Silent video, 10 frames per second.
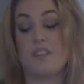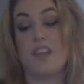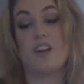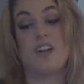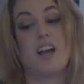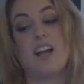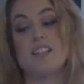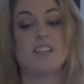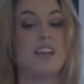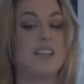they're
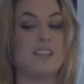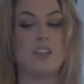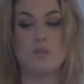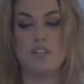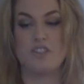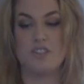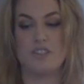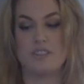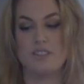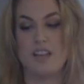constantly asking
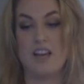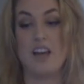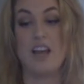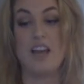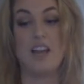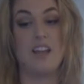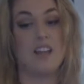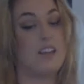questions that I,